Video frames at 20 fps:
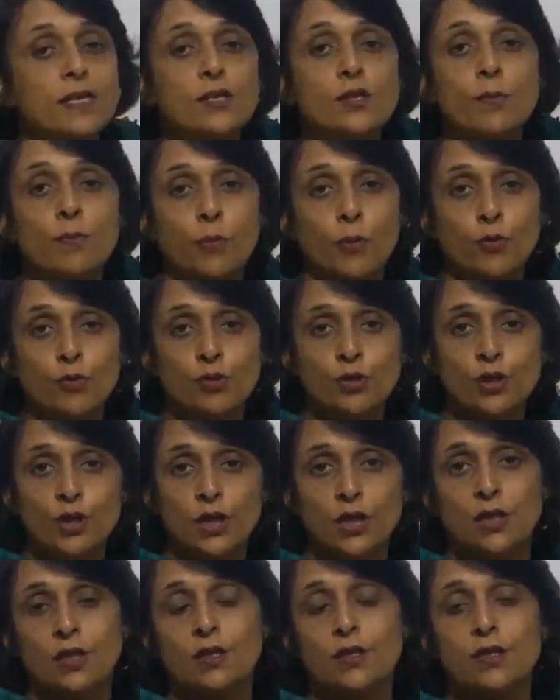as the
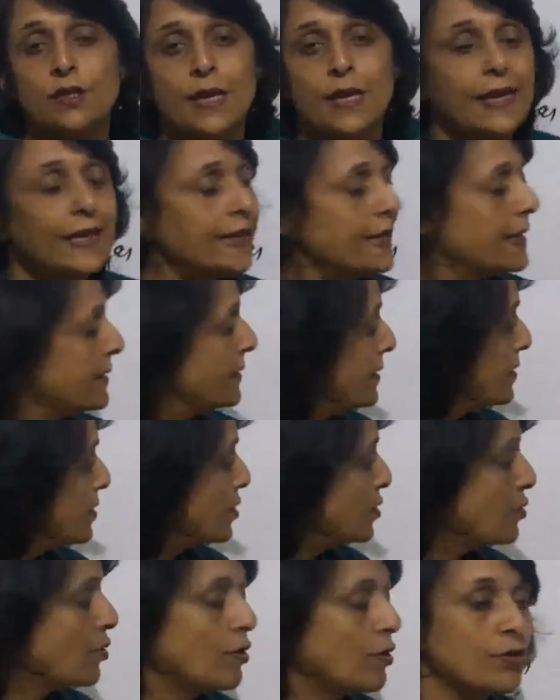posterior side, and
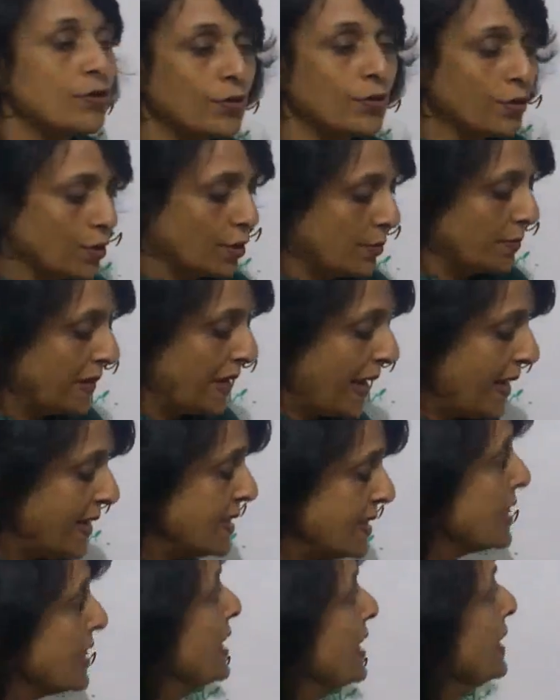this is also termed
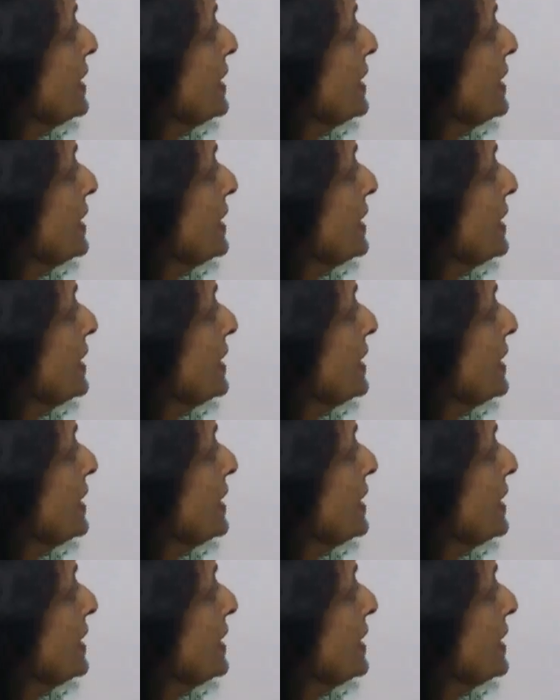as